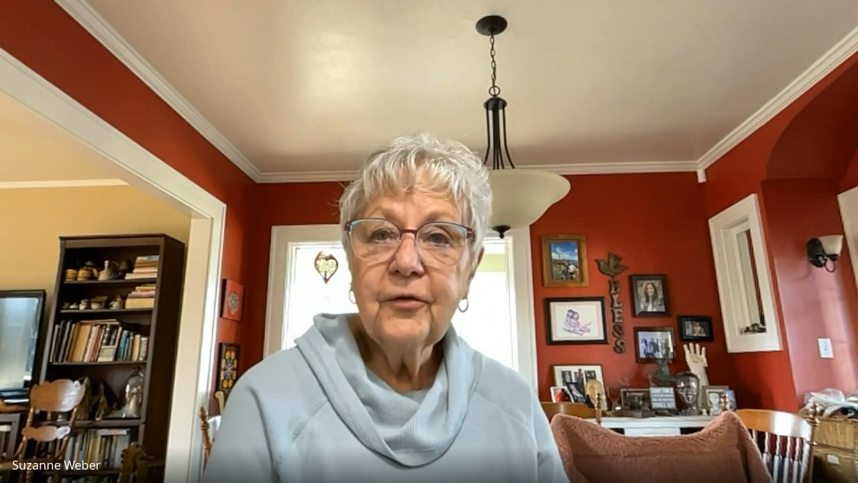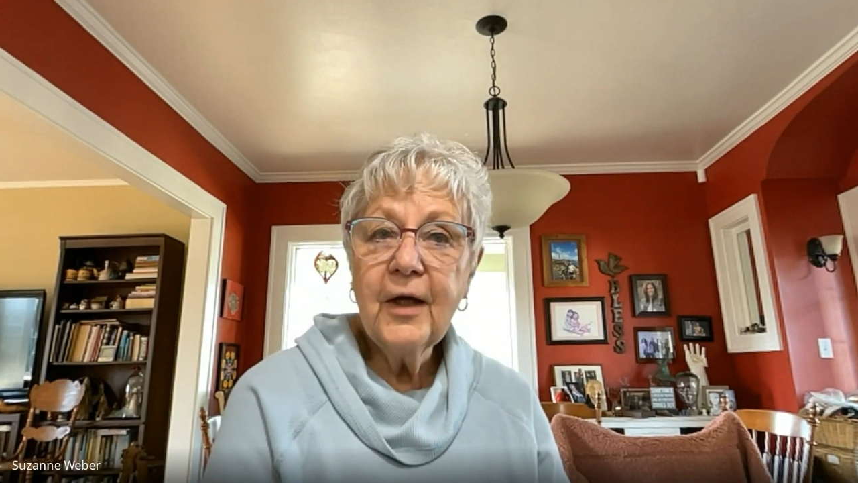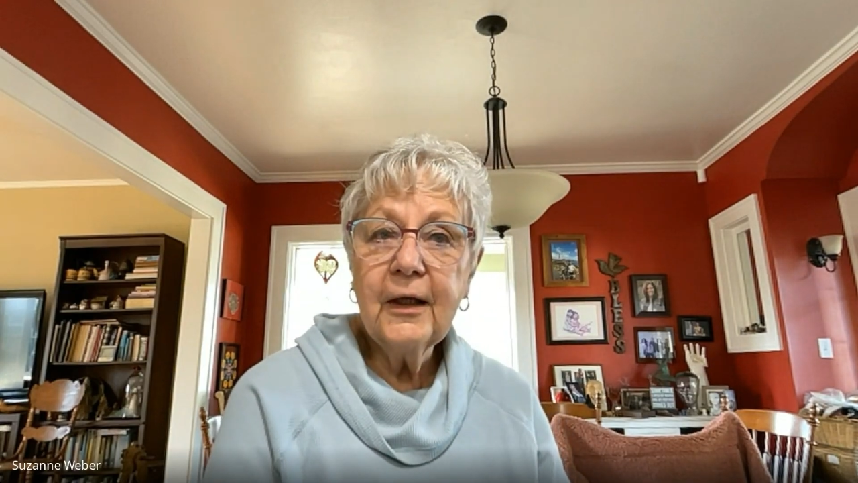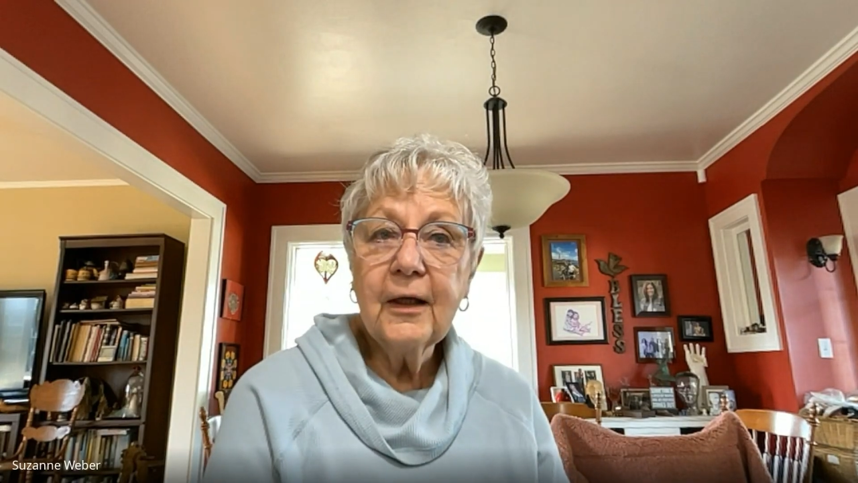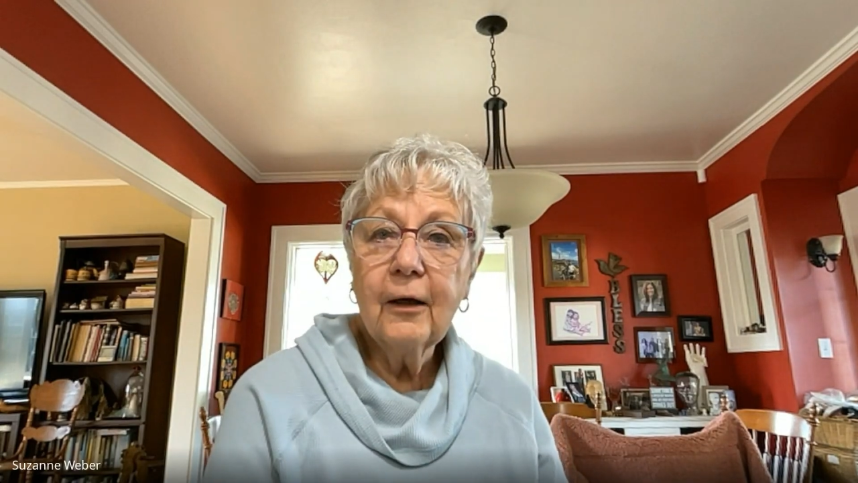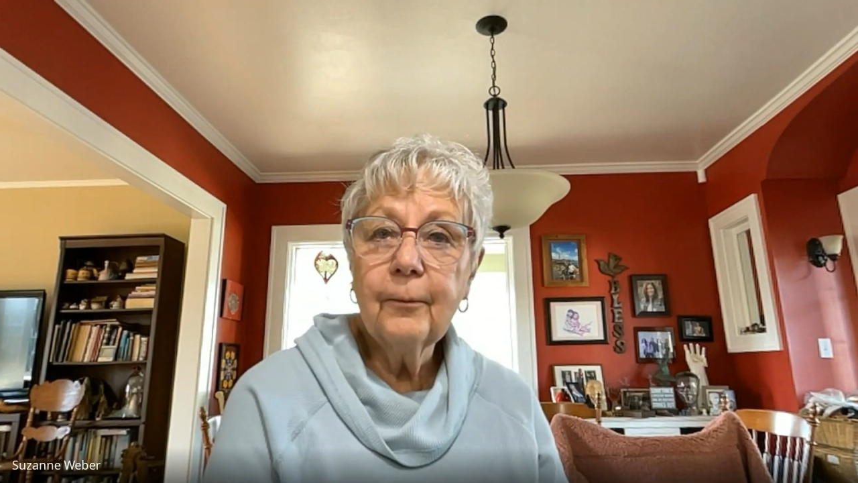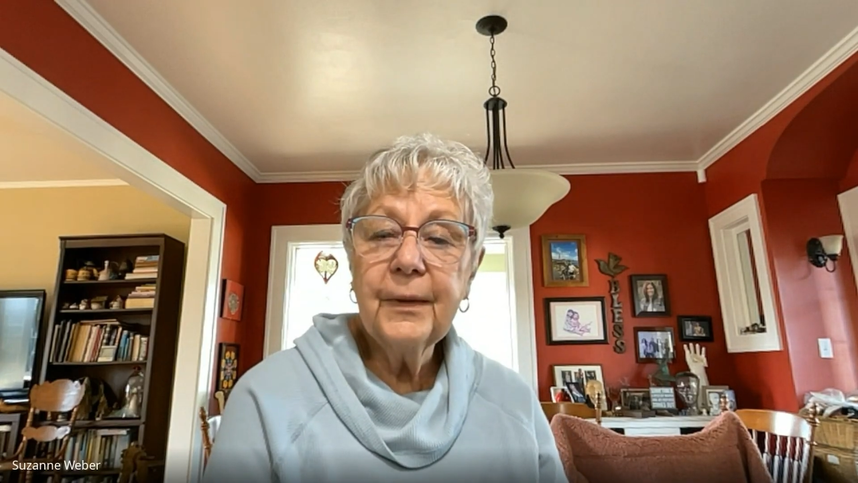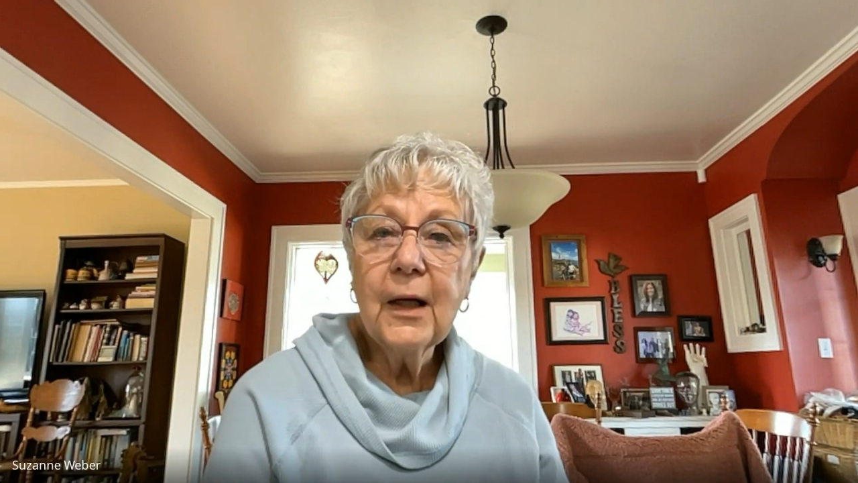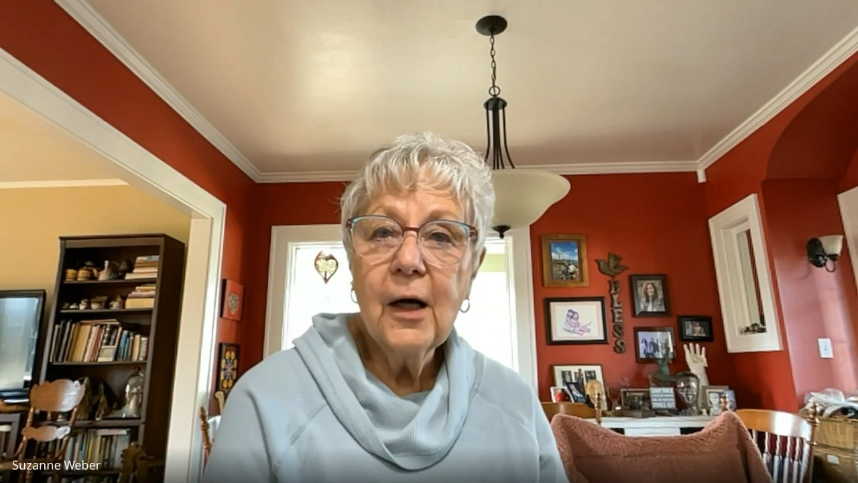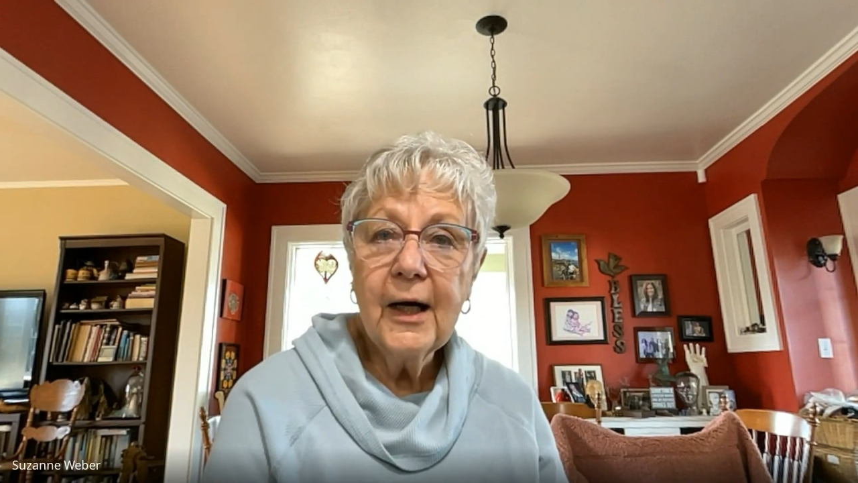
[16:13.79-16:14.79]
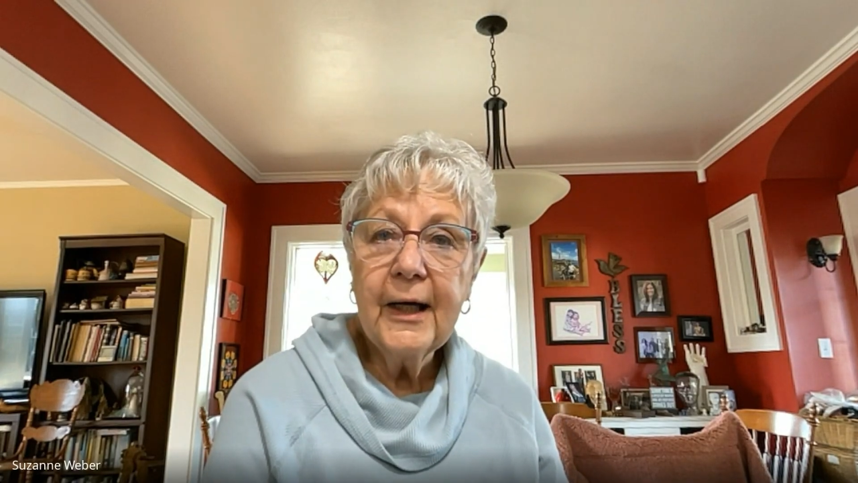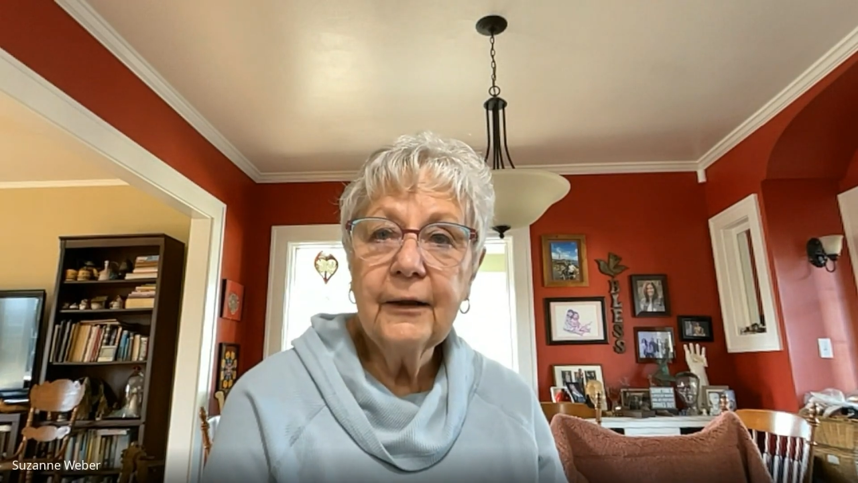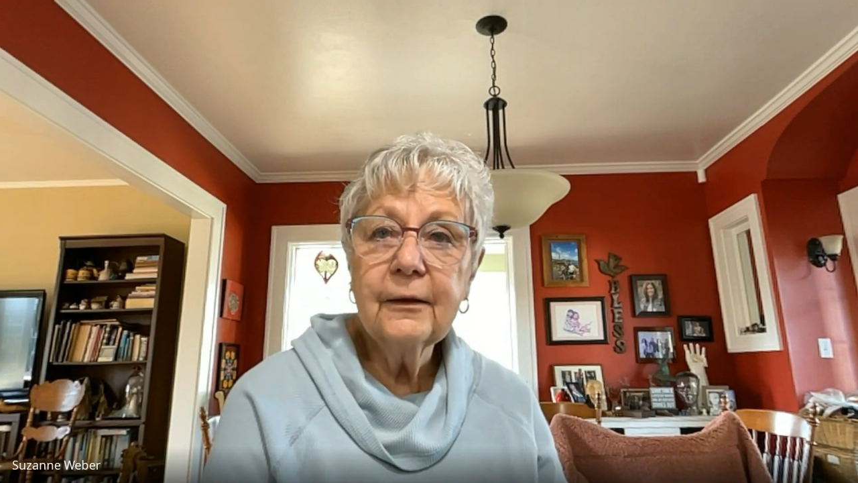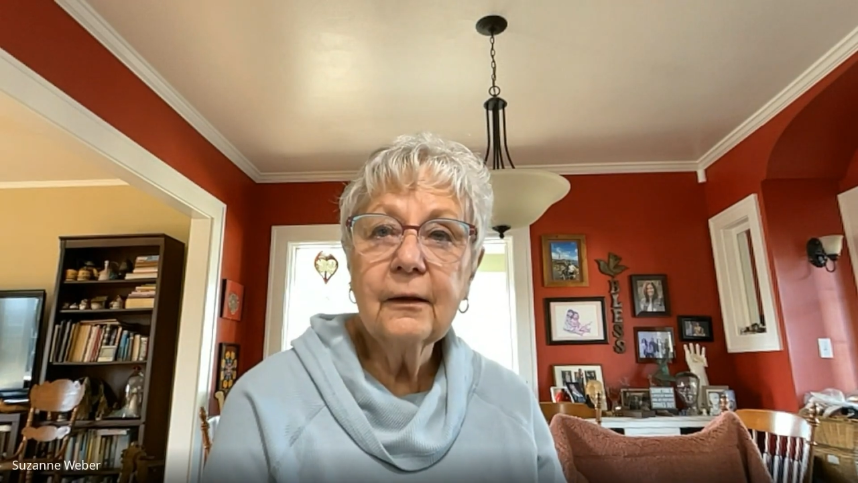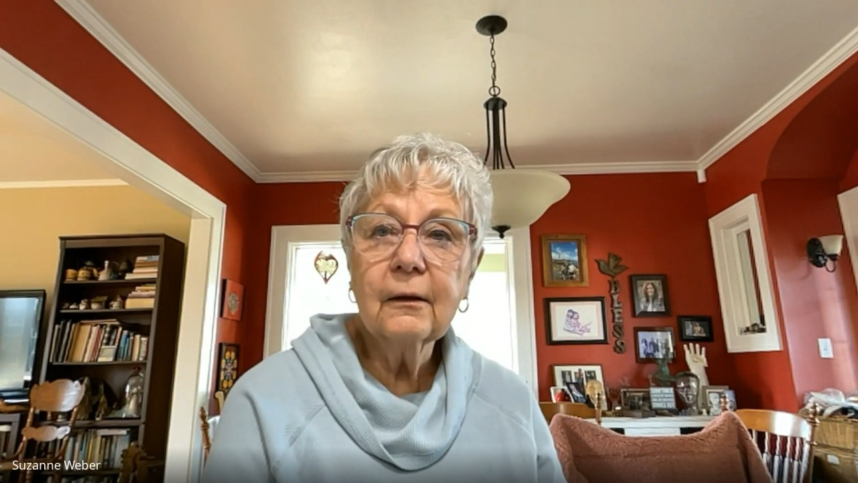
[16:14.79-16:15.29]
data behind